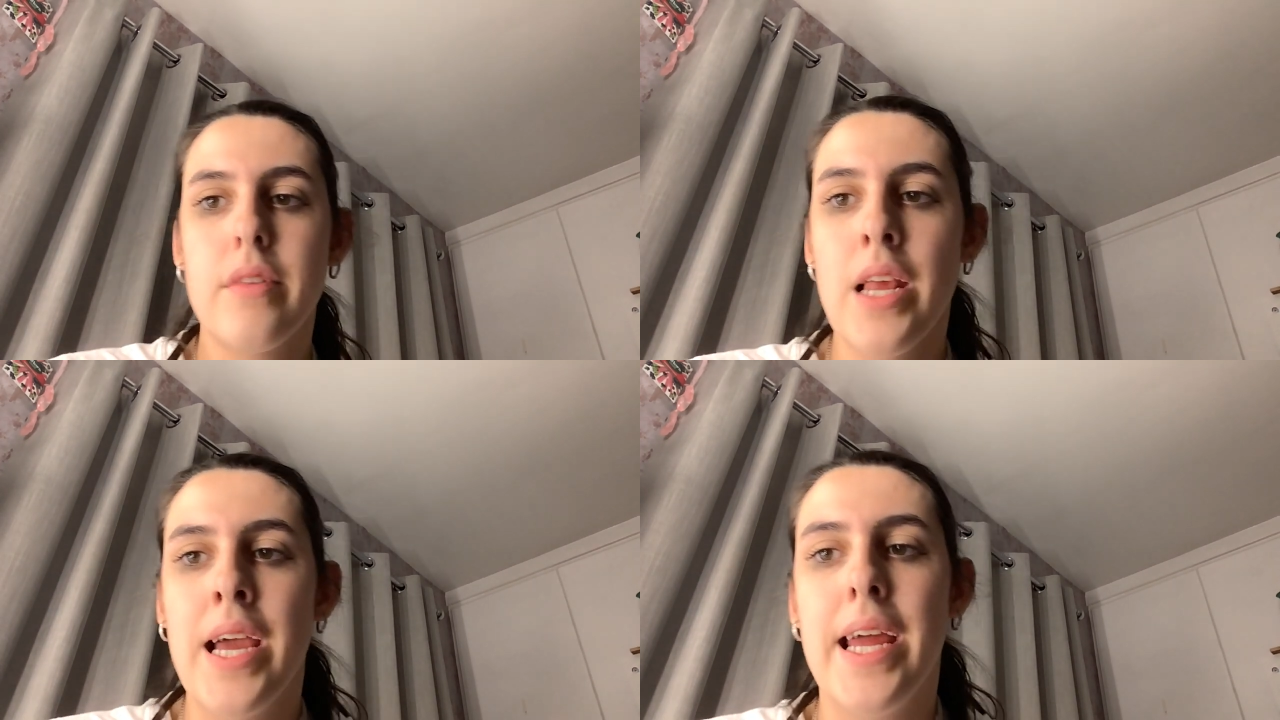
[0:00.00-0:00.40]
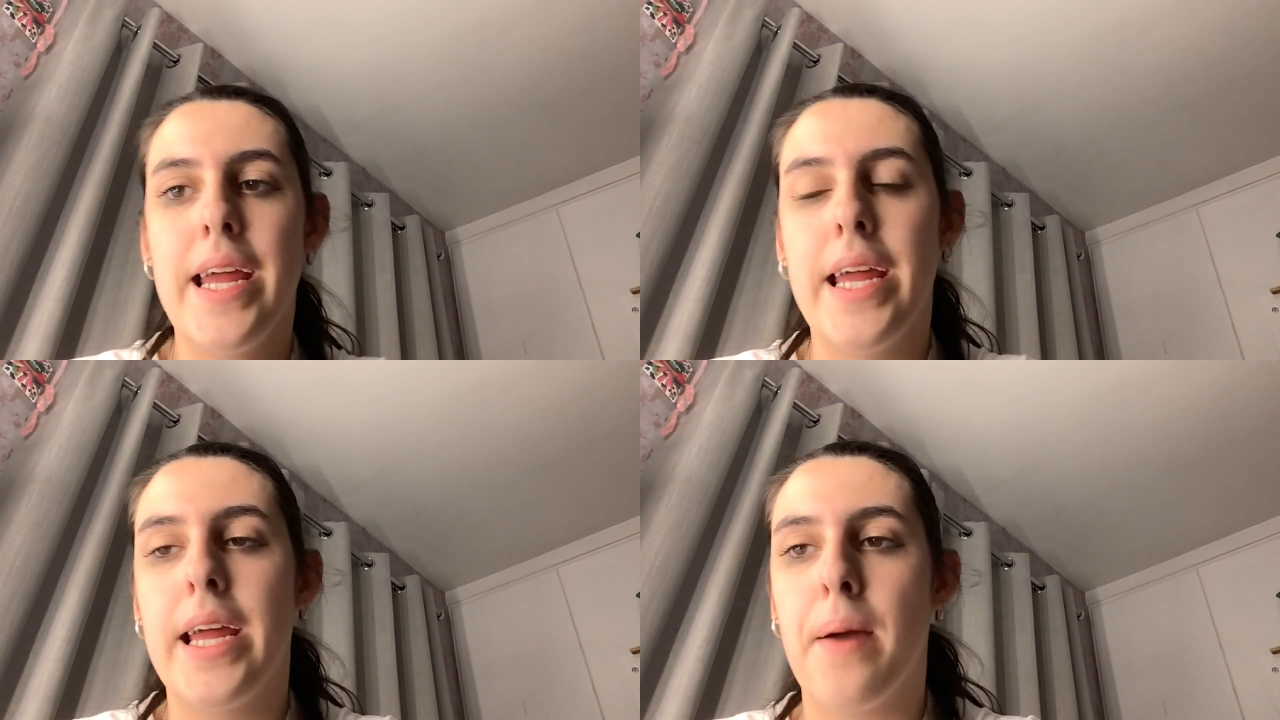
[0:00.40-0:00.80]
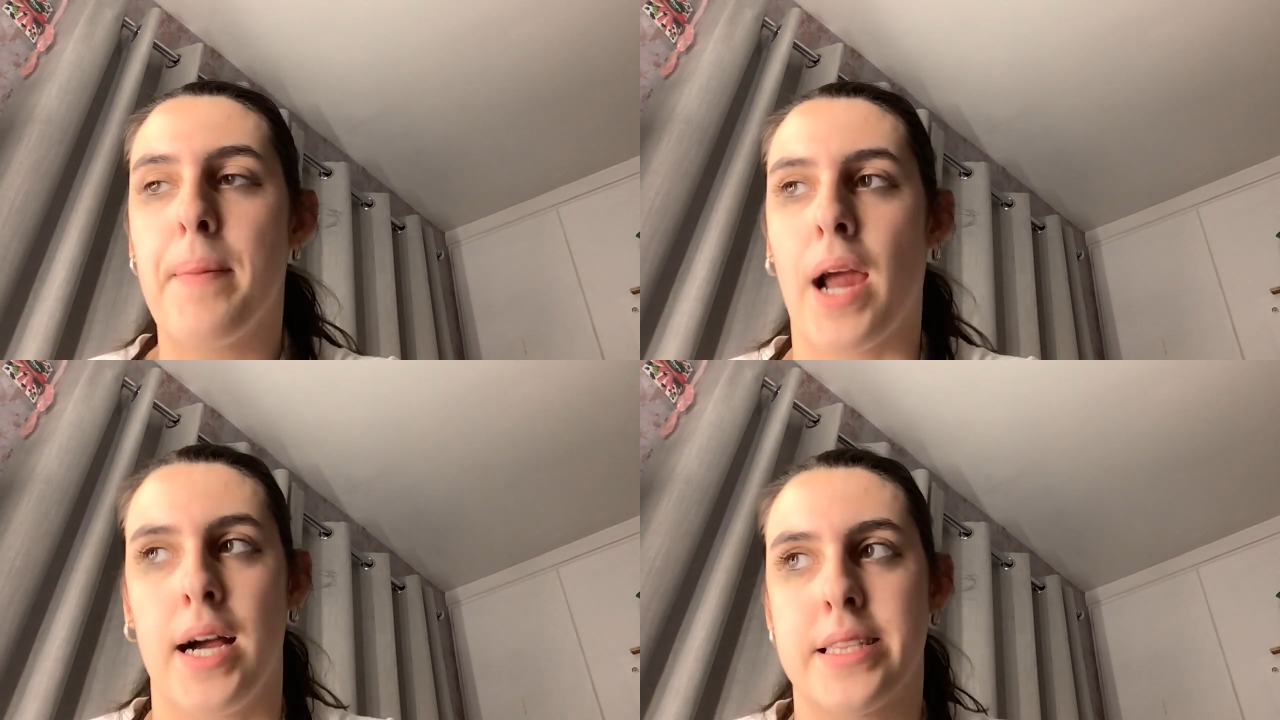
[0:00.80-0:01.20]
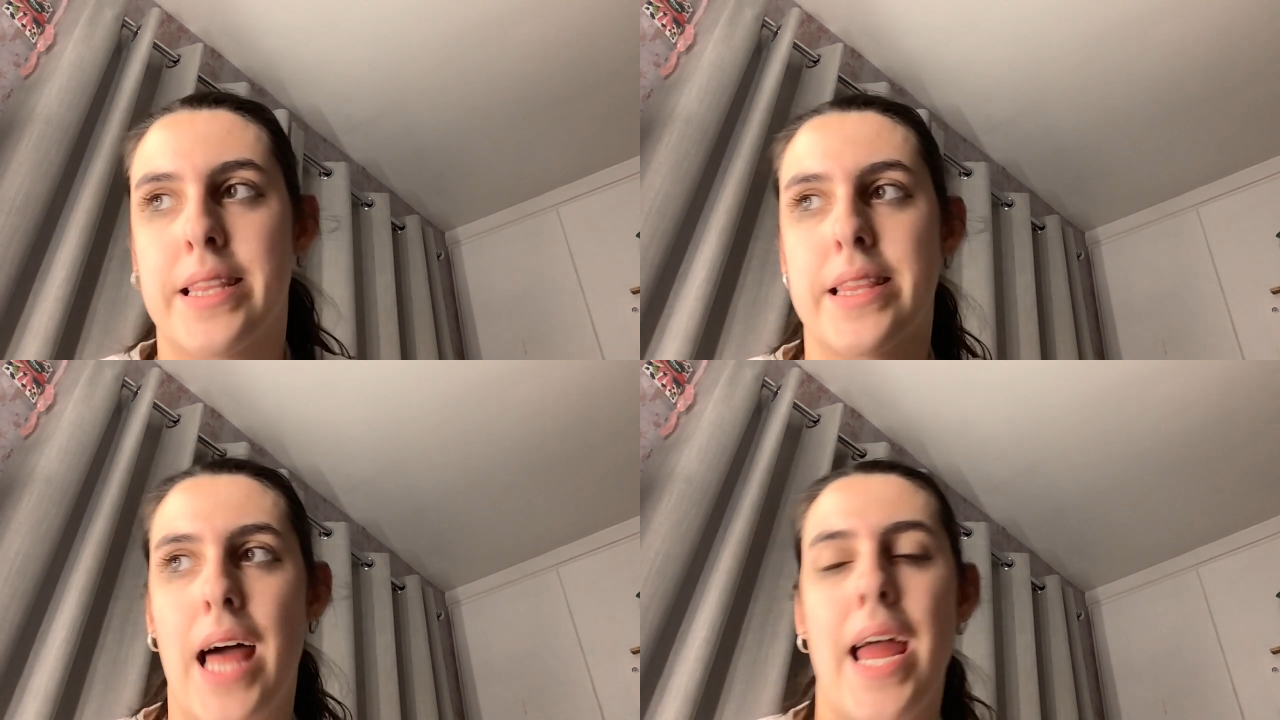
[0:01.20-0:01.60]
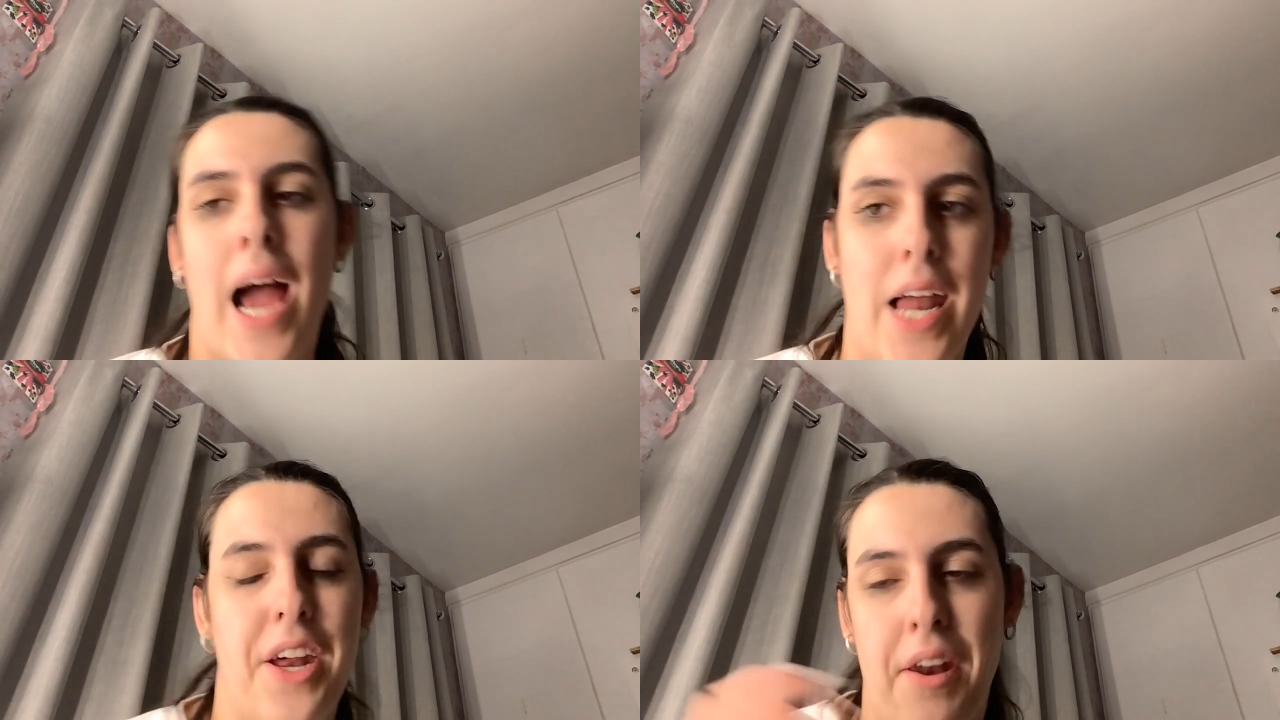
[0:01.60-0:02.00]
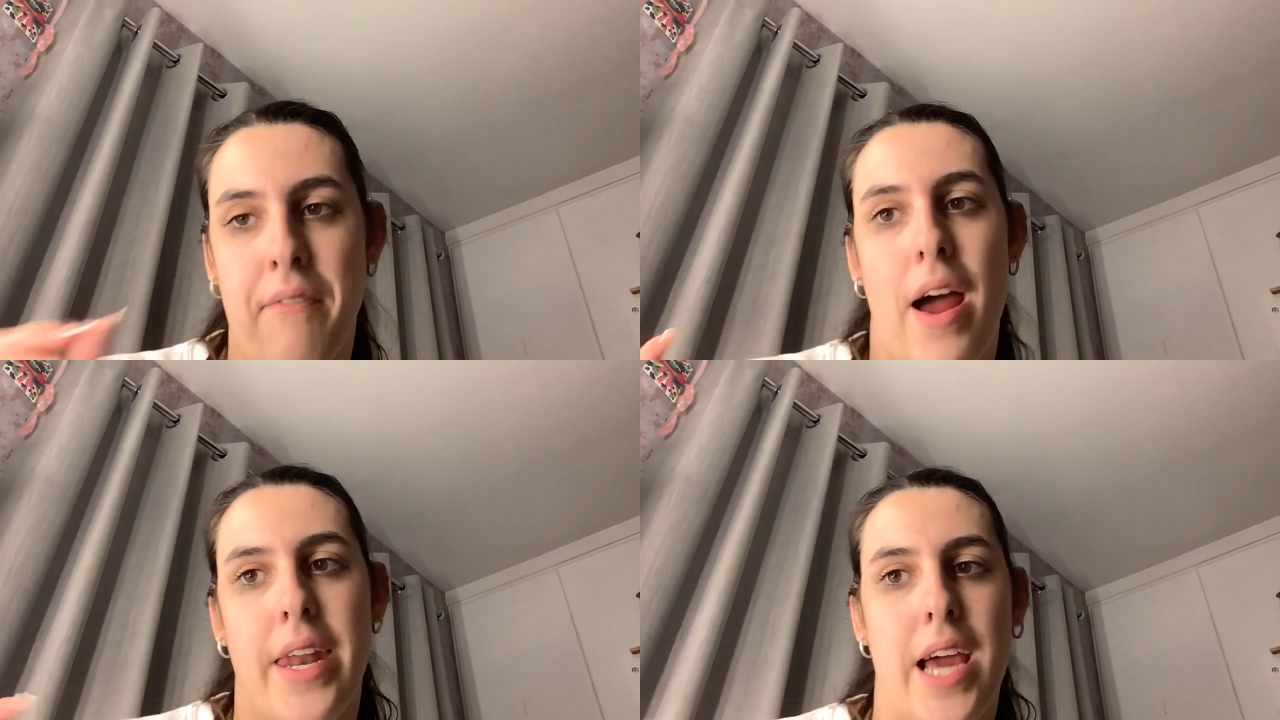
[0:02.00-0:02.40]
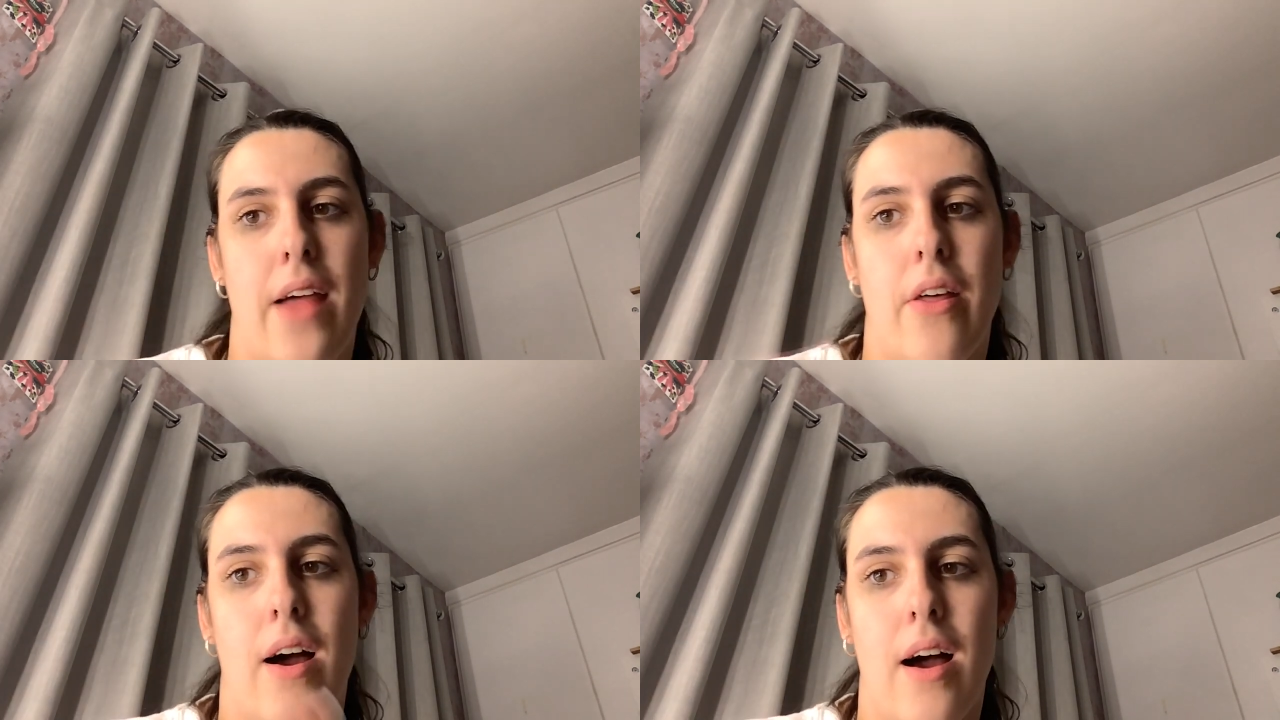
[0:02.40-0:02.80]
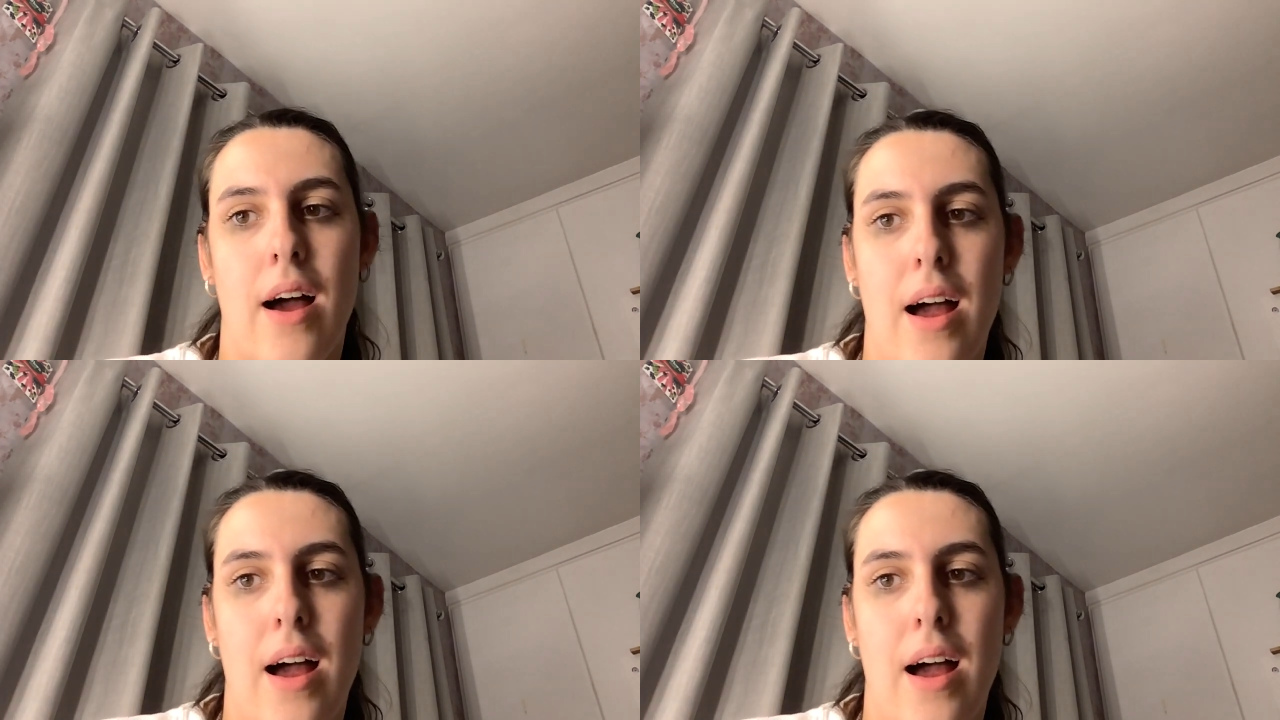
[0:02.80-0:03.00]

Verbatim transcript: he because they had an affair together